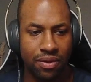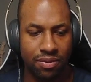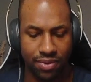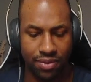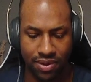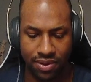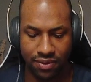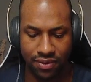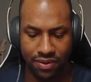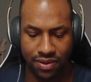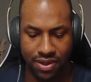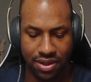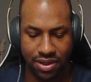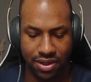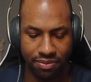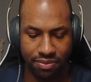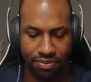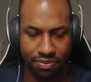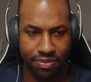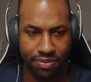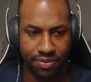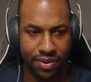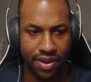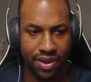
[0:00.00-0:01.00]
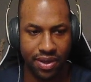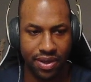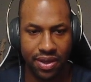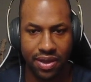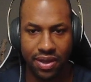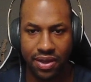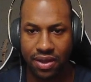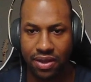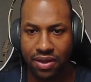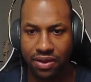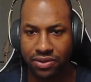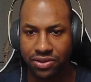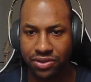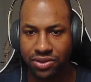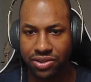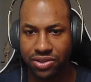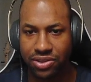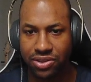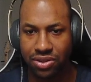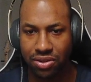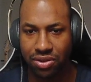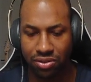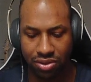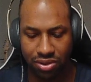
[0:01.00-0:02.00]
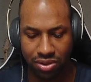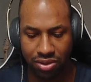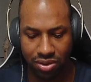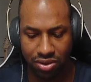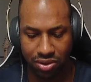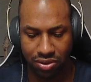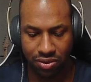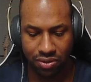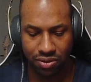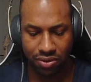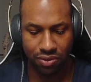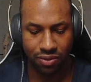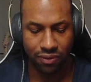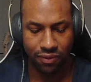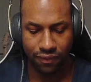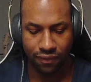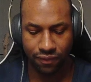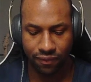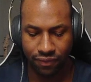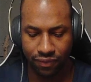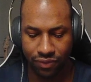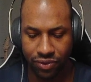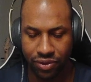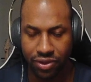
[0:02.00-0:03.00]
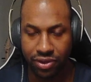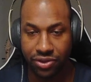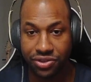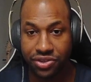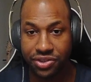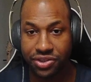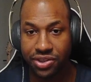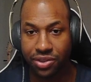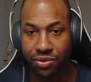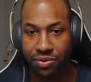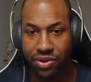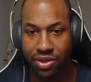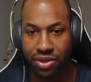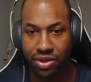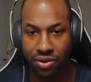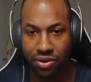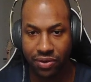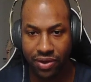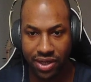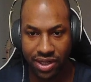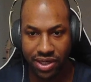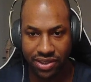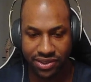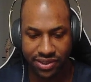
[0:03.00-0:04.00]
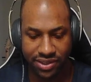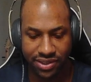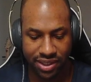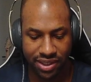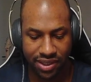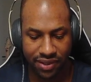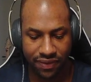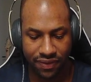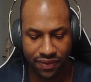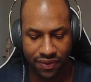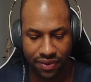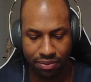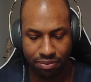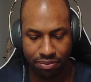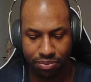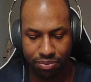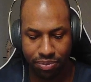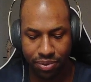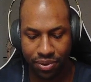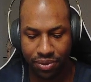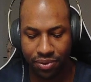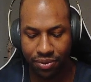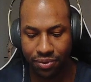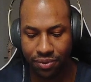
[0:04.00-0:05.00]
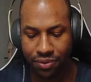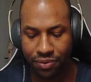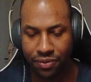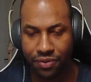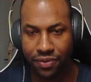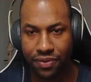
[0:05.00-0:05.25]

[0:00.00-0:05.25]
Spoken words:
Go ahead, just so you know, just so we can go ahead and see them both